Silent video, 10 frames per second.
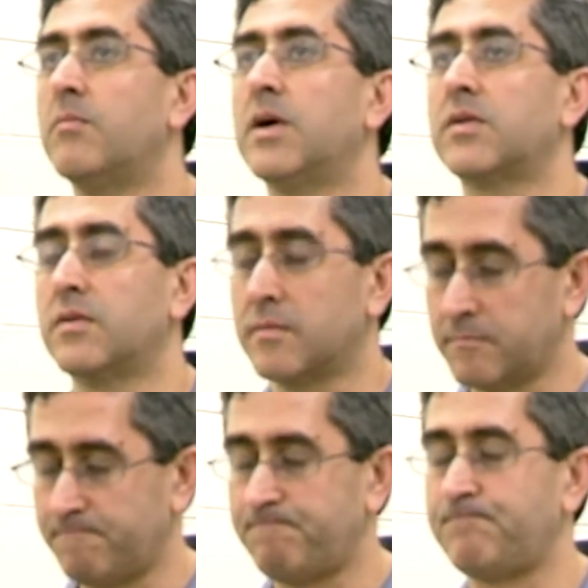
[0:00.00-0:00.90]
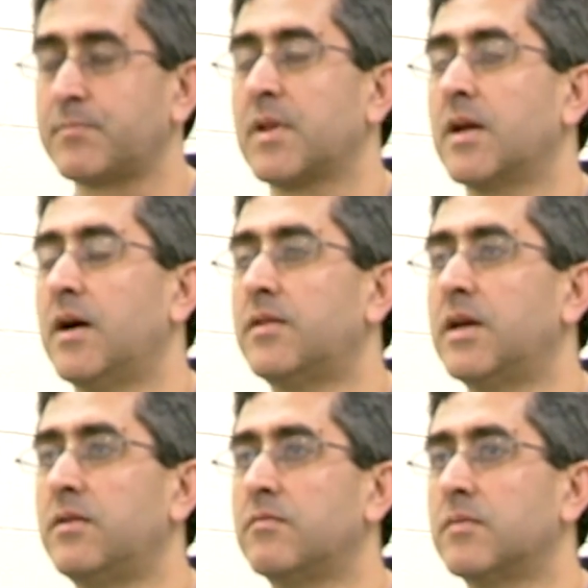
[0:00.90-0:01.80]
But
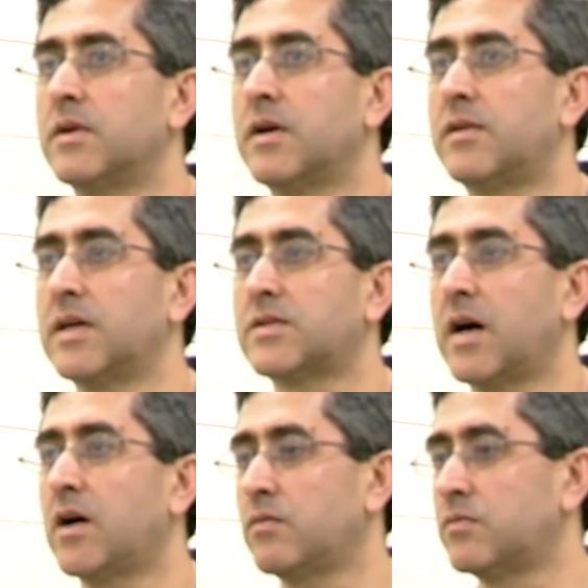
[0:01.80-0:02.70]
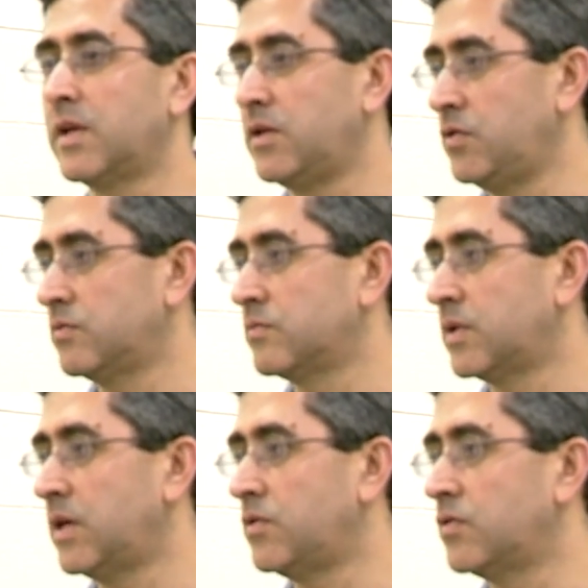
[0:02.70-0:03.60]
that's how they
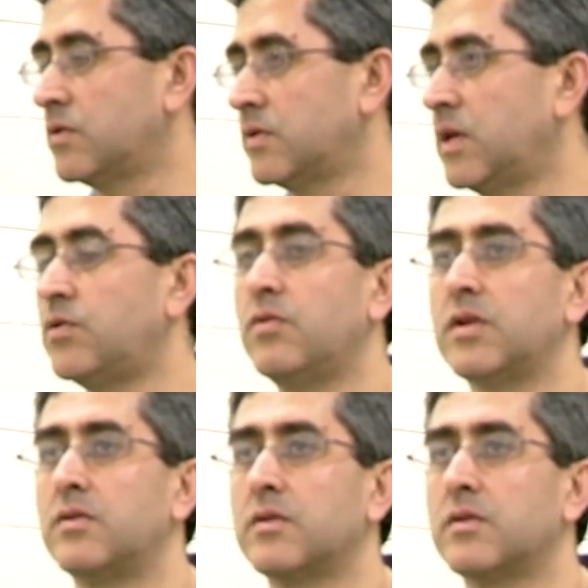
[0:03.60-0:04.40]
do it,